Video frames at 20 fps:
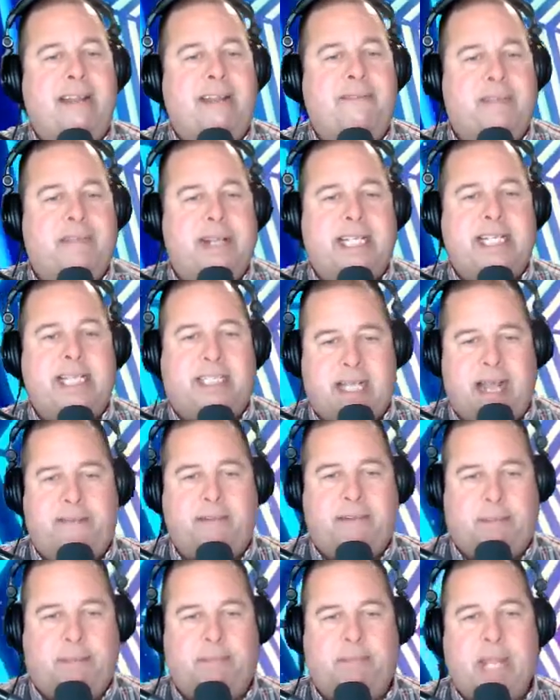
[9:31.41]

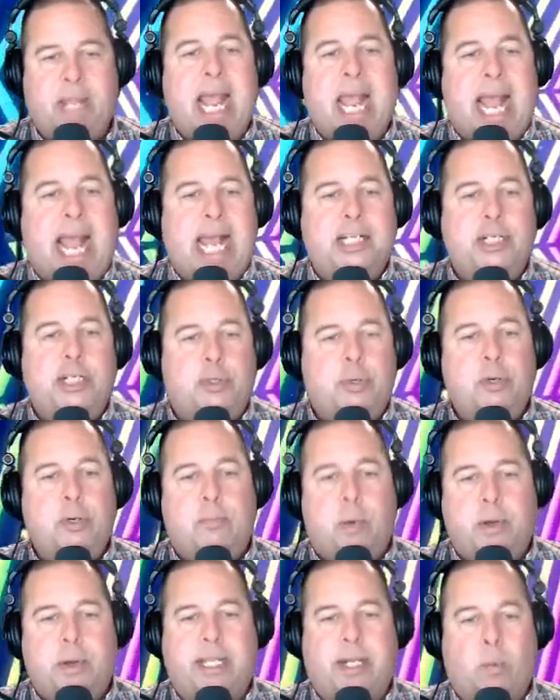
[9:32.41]
1957, and drew
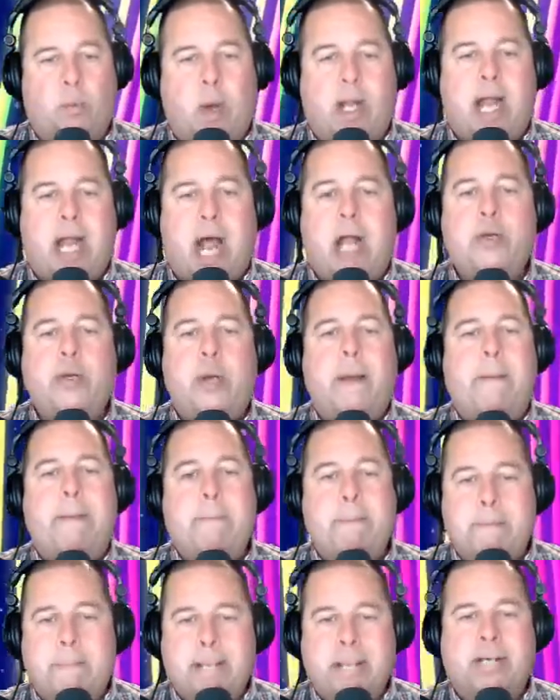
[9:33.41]
more than 100
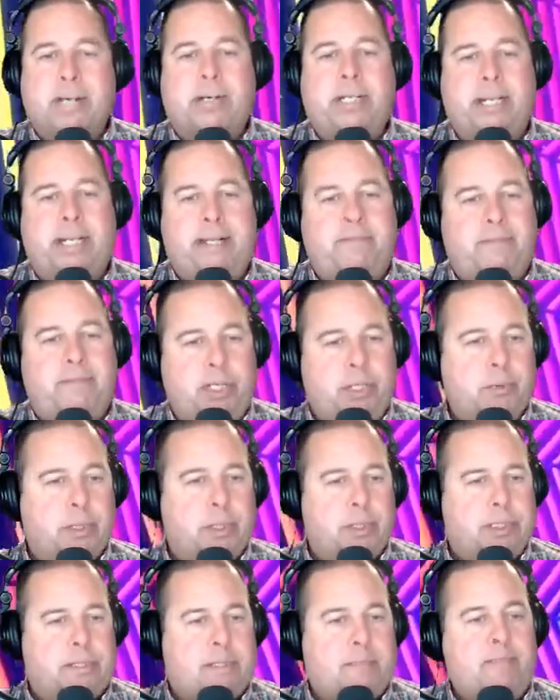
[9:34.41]
million
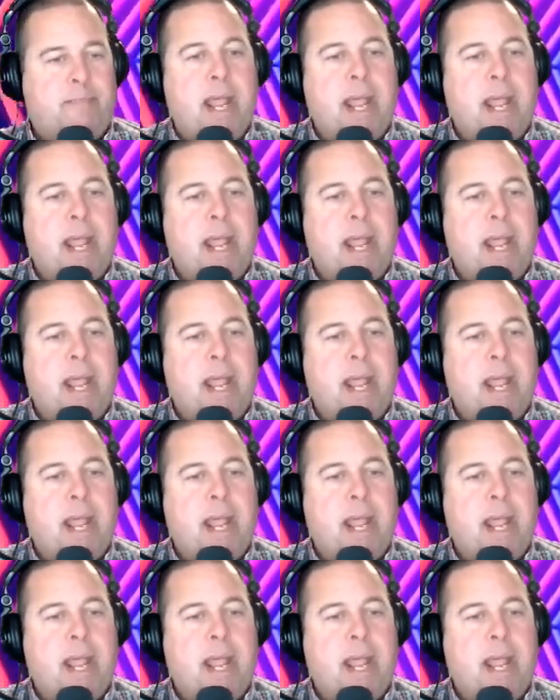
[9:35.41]
viewers.